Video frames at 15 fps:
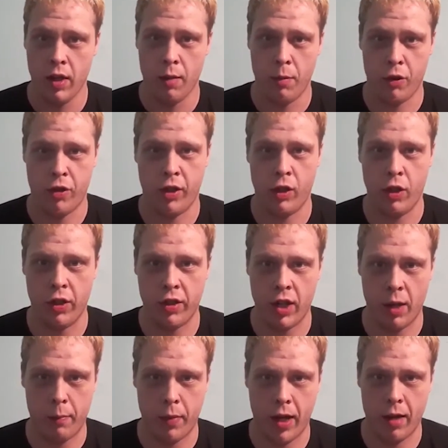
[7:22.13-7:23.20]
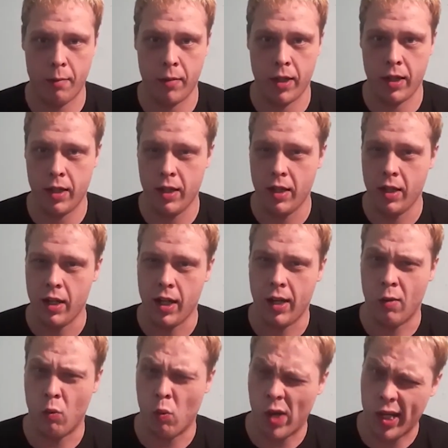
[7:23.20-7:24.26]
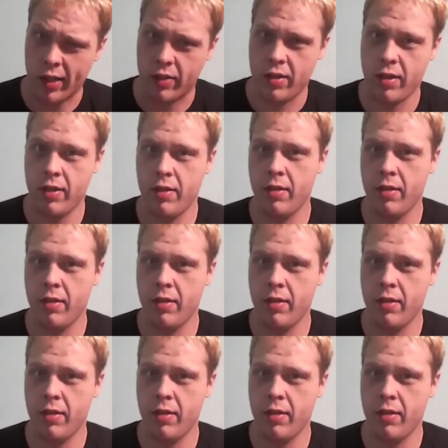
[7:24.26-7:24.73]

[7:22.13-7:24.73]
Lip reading: But she looked up at me and winked.